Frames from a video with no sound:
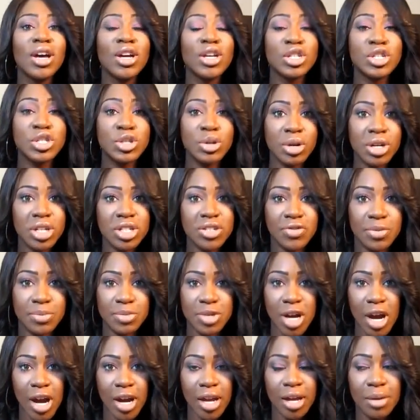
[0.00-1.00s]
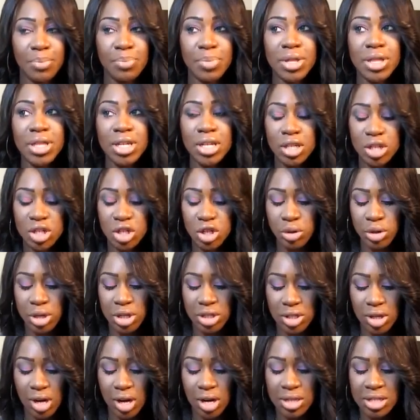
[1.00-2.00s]
shorts from Target, but these
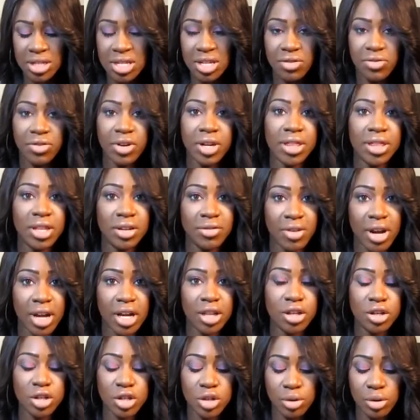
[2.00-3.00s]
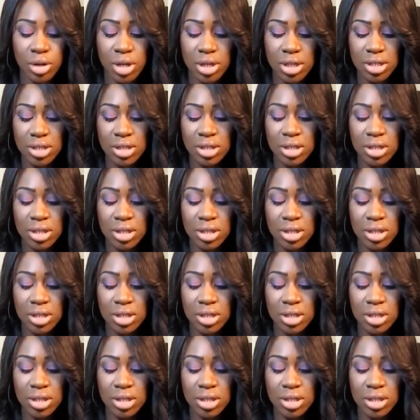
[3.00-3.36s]
shorts are different than regular shorts.